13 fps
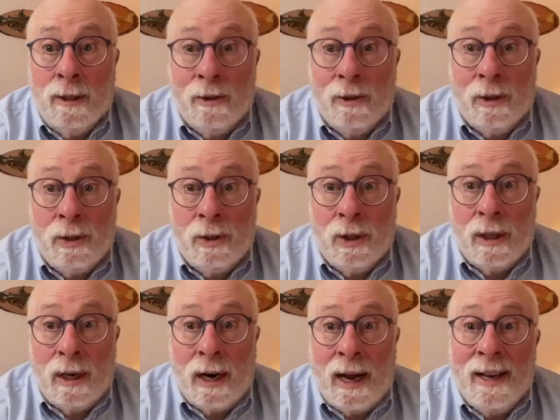it's a
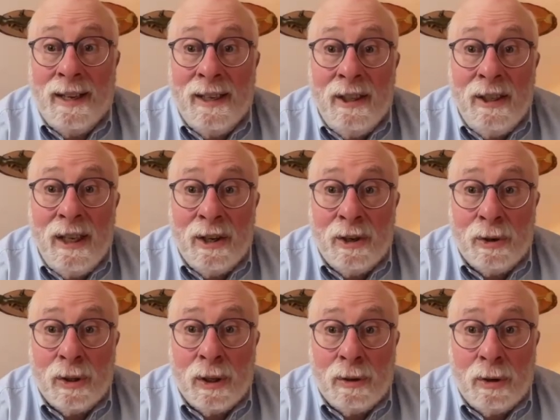thing that I
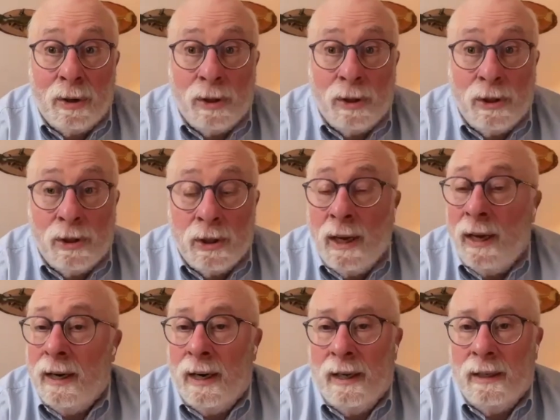hear that hurts,
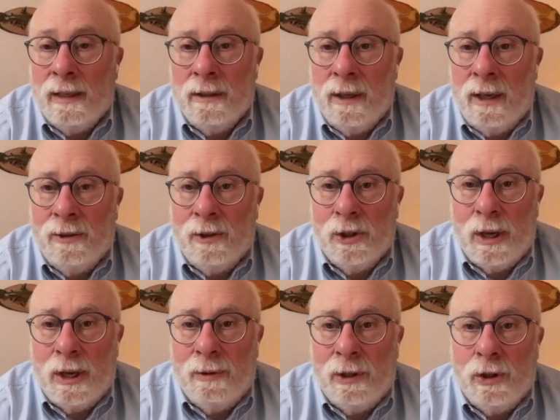and I
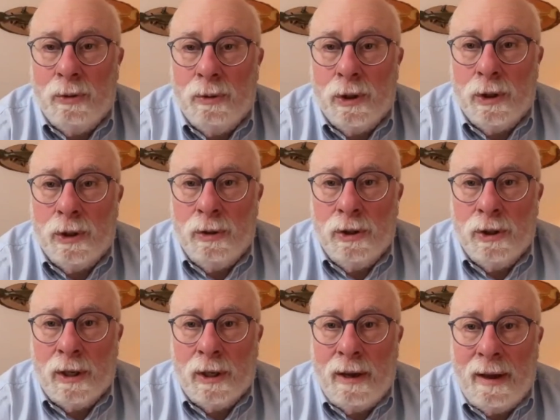understand why Jewish
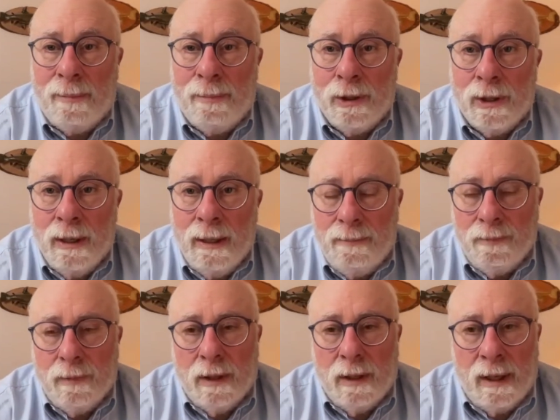students on campus
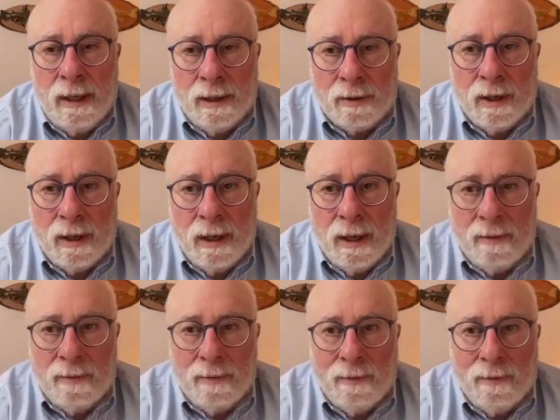hear it
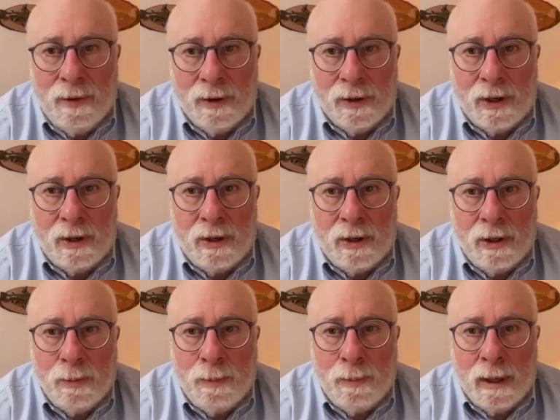and feel that it hurts.